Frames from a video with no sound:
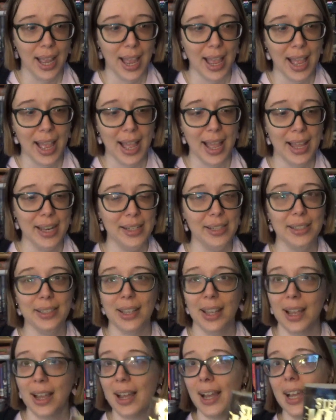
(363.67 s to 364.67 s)
and
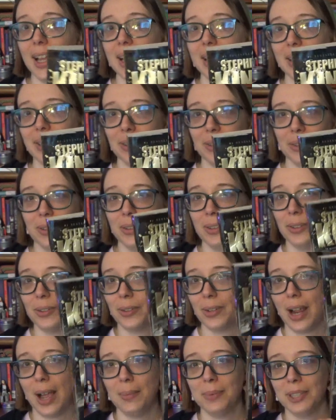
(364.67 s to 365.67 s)
I
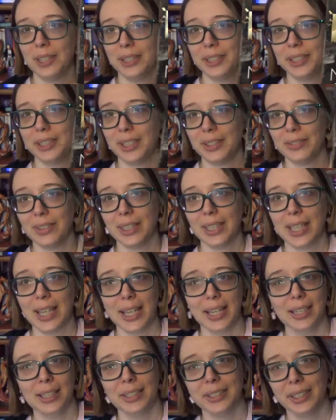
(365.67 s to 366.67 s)
grabbed a Stephen
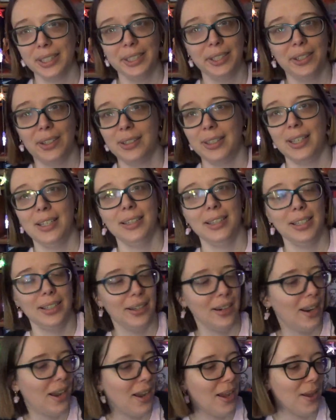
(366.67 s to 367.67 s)
King because I saw that
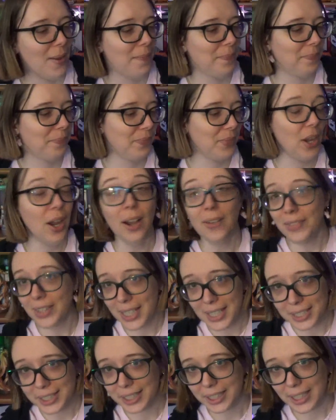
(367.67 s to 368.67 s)
there. Um,
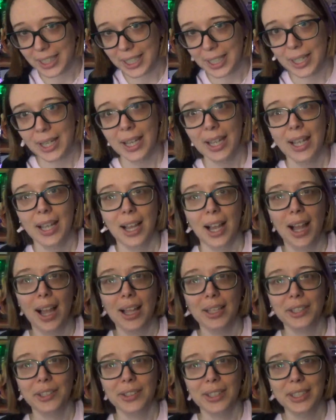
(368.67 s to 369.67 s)
obviously.
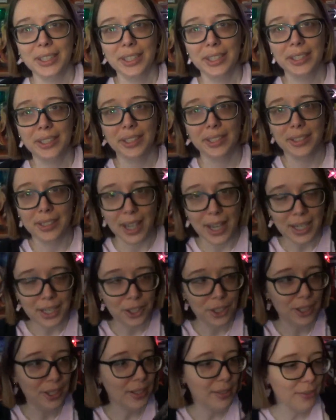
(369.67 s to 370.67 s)
Uh, so this is Night
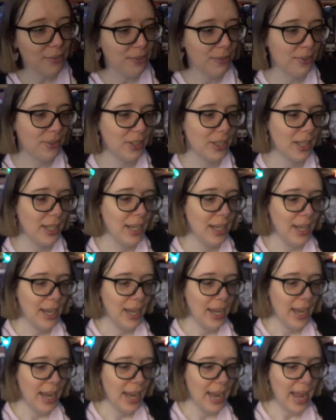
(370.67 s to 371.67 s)
Shift
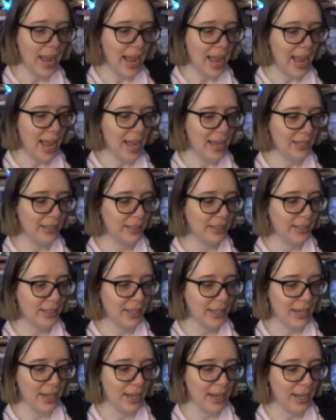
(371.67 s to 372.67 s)
and
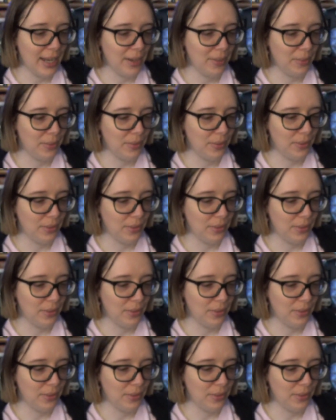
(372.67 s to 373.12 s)
it